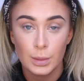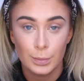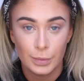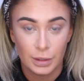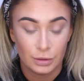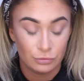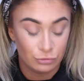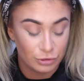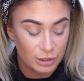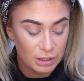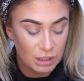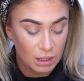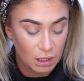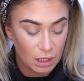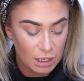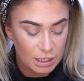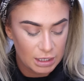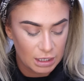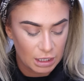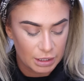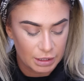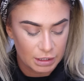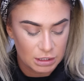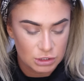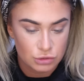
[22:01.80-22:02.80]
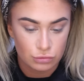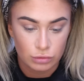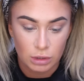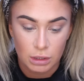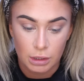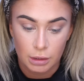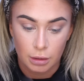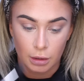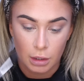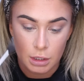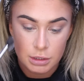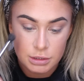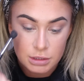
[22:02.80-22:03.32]
I really like it. I think it's really
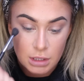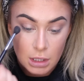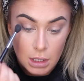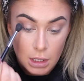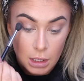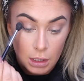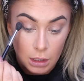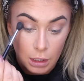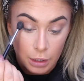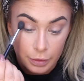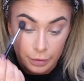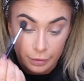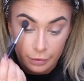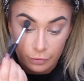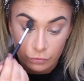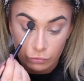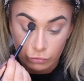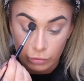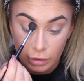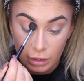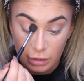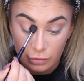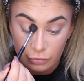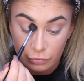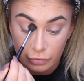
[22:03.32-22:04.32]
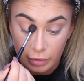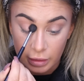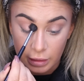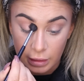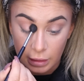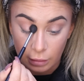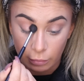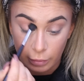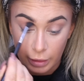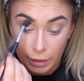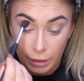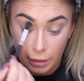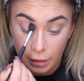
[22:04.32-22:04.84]
good. I think it's really
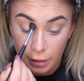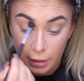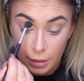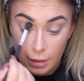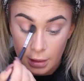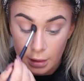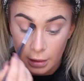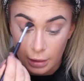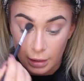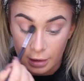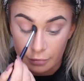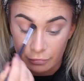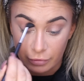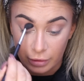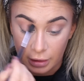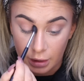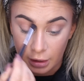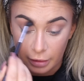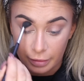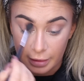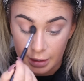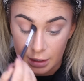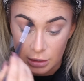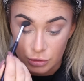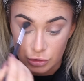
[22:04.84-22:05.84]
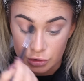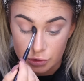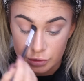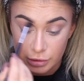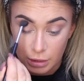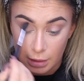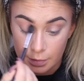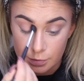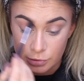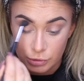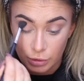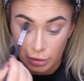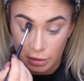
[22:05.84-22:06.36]
funny when every now and then it just
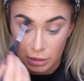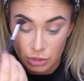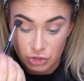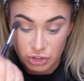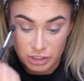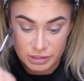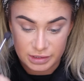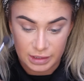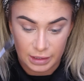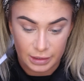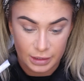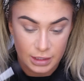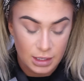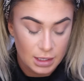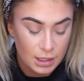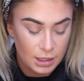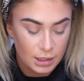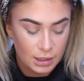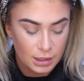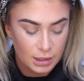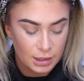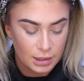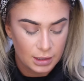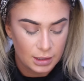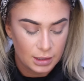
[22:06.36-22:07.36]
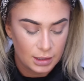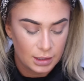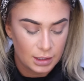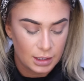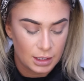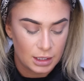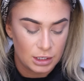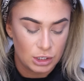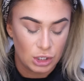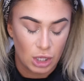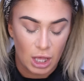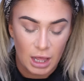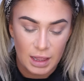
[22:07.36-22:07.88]
comes on and she's like,
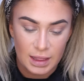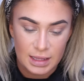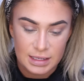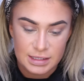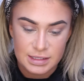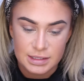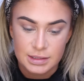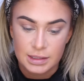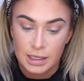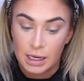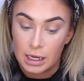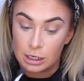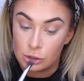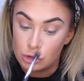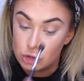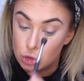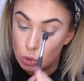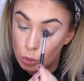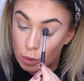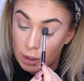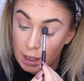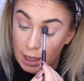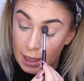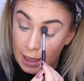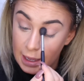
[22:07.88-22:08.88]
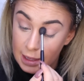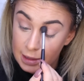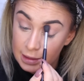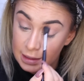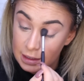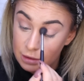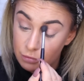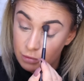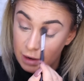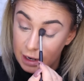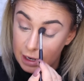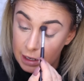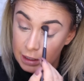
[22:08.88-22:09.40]
"You're listening to
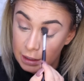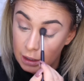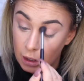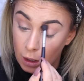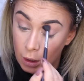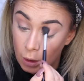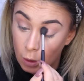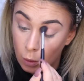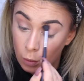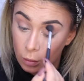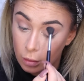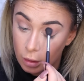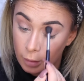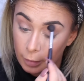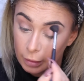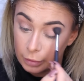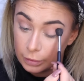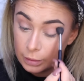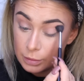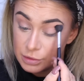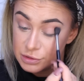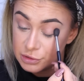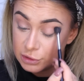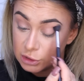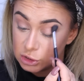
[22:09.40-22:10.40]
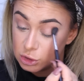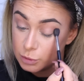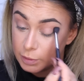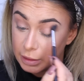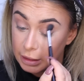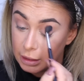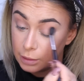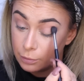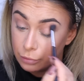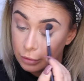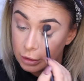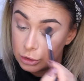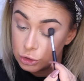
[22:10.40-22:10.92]
Kylie radio." Oh my god, that's such a
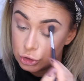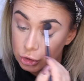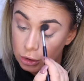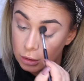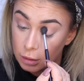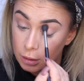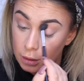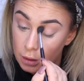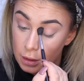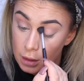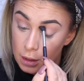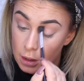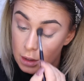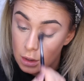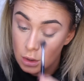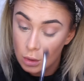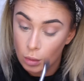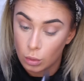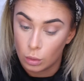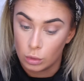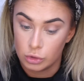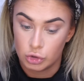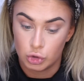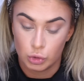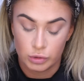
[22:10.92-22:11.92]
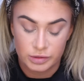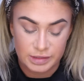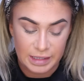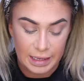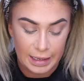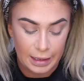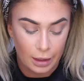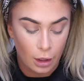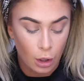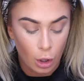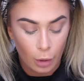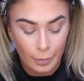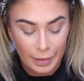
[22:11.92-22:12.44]
bad impression. Or she'll
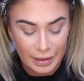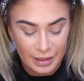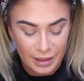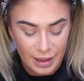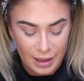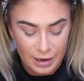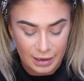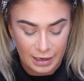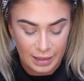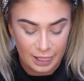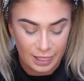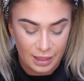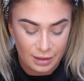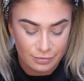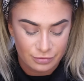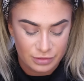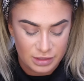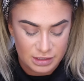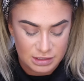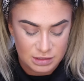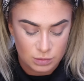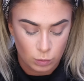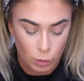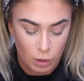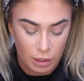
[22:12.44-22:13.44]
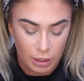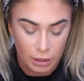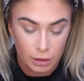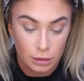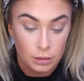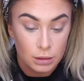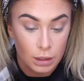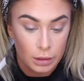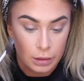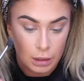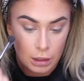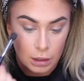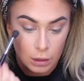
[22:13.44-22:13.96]
say, "Oh my god, I love this one."
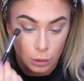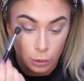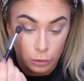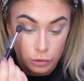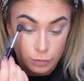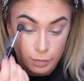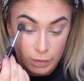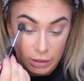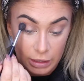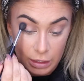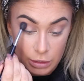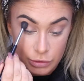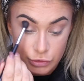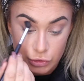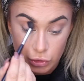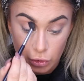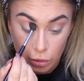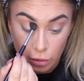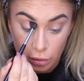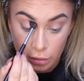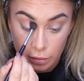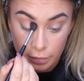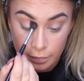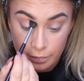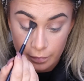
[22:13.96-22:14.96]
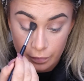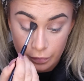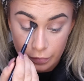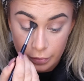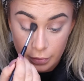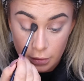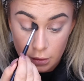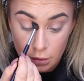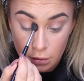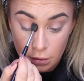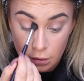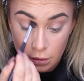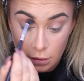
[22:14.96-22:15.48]
And then it will play a song.
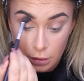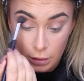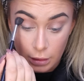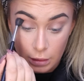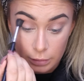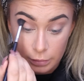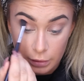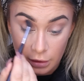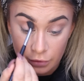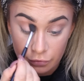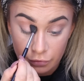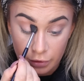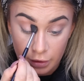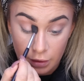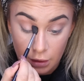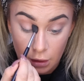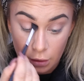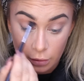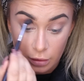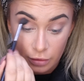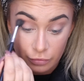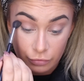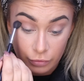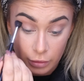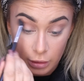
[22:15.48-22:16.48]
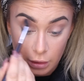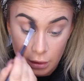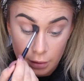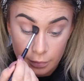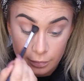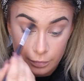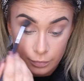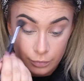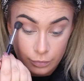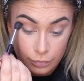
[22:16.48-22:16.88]
Anyway, I find that quite funny.